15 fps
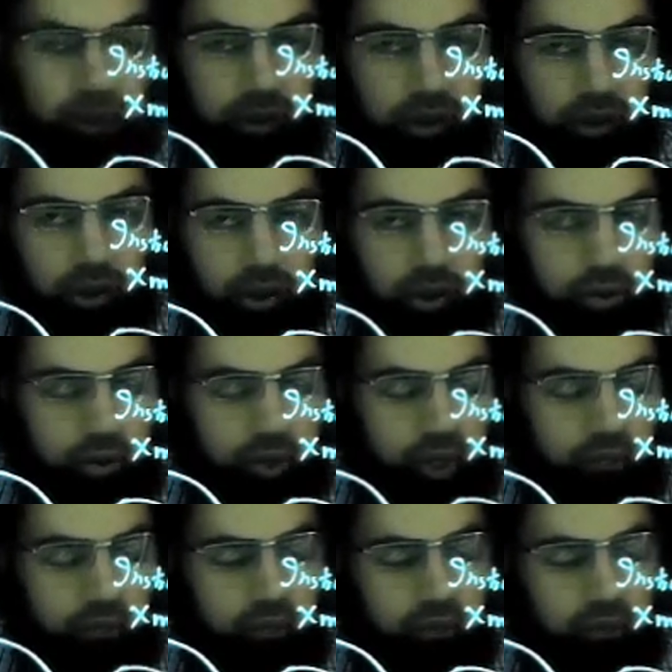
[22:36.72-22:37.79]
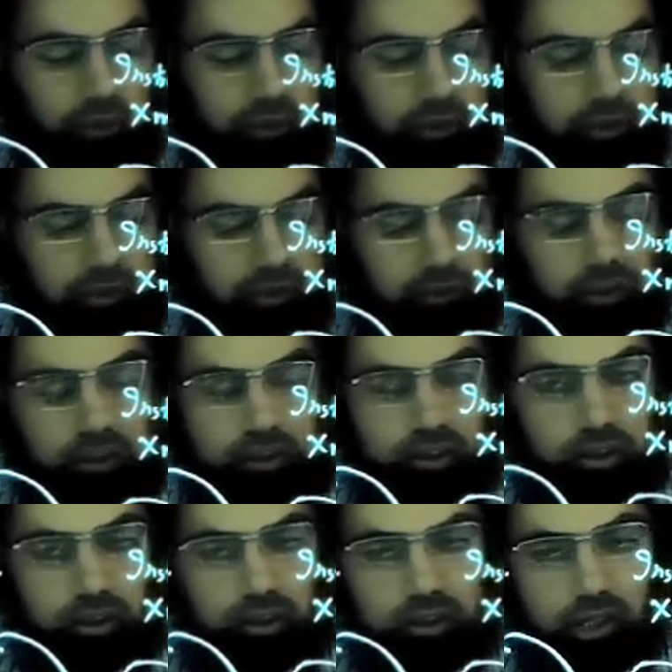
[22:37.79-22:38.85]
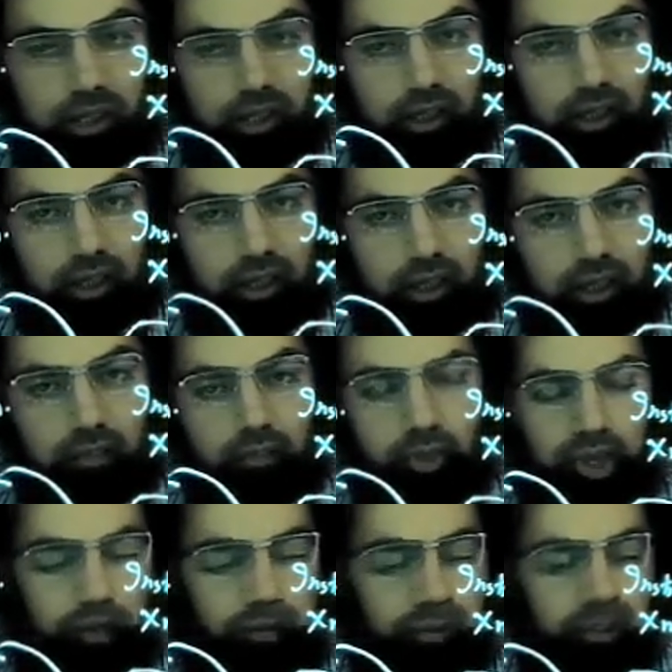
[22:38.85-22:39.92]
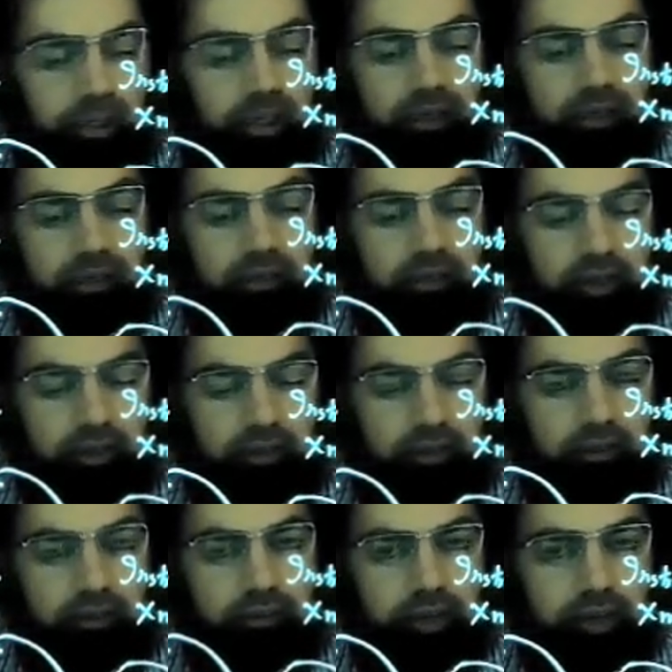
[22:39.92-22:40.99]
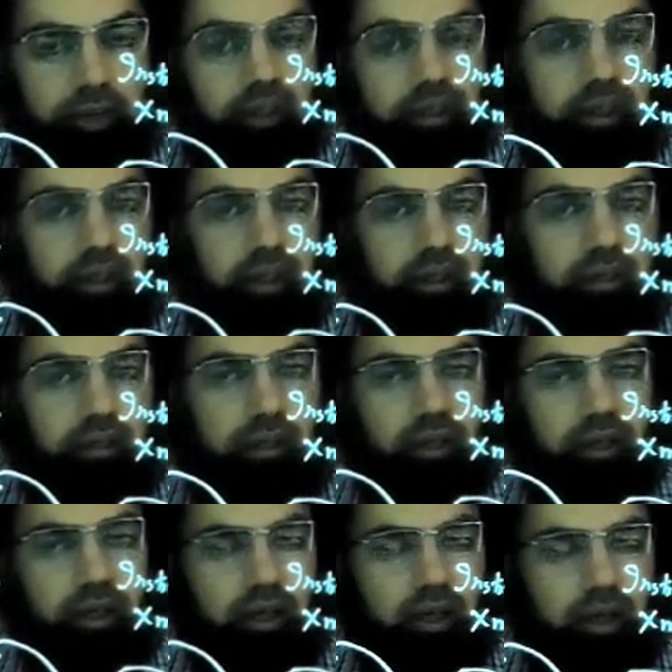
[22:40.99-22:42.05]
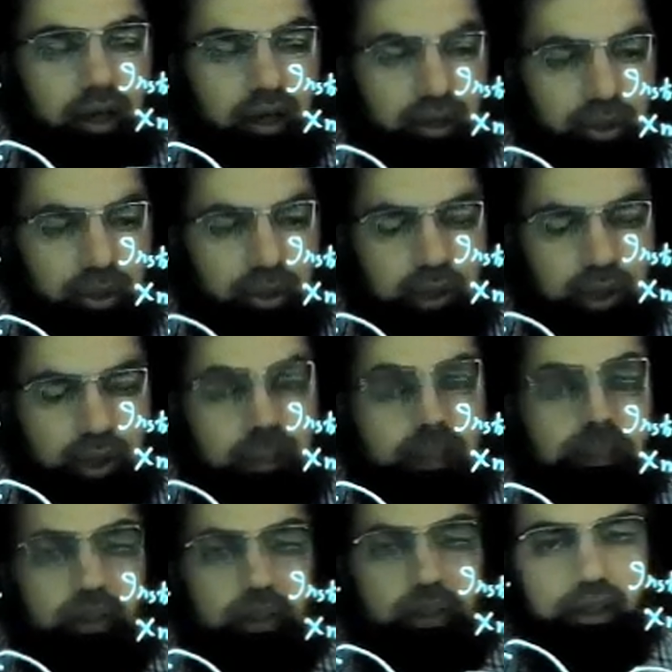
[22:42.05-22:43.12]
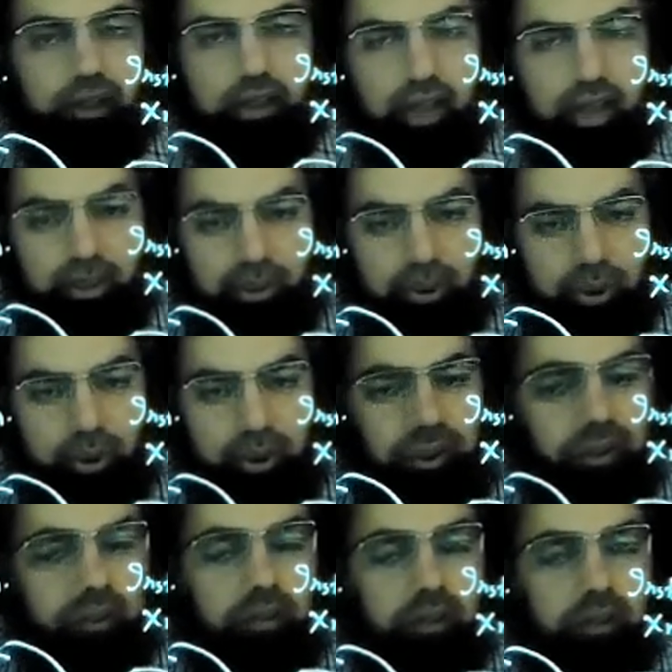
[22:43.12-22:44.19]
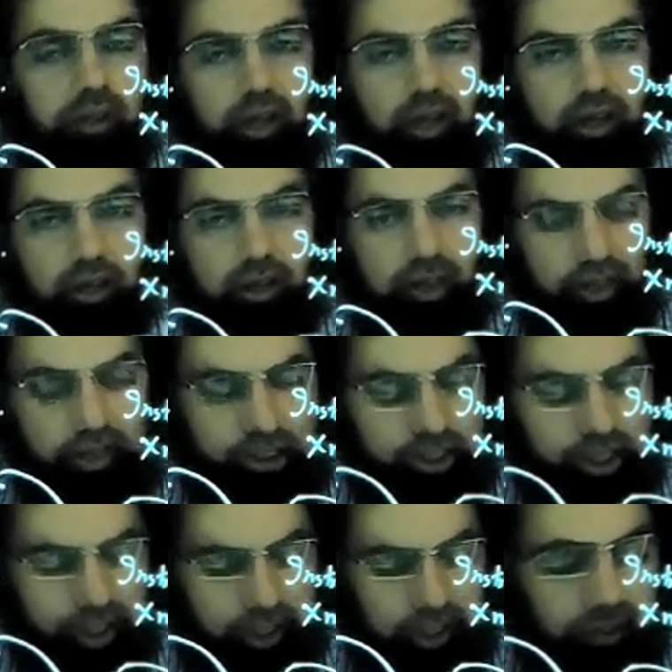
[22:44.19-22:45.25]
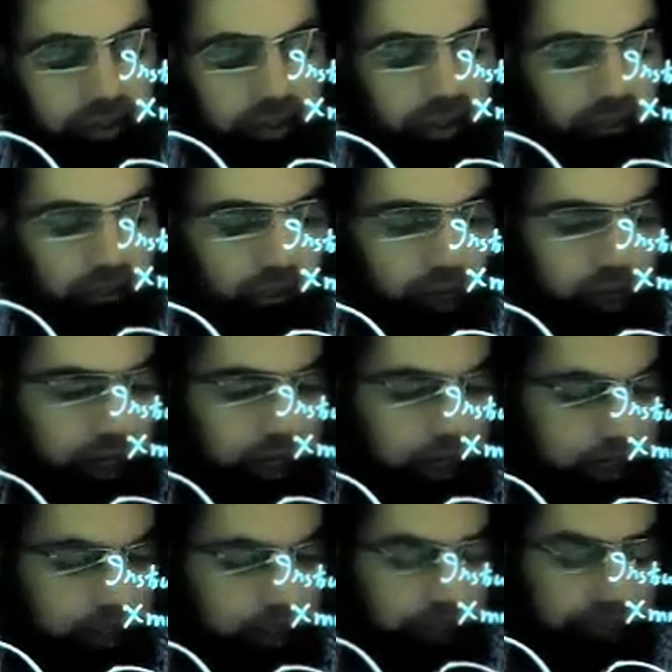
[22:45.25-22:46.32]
The auto transformers, the feature is that the primary and the secondary side, they are not electrically isolated. They share the same winding,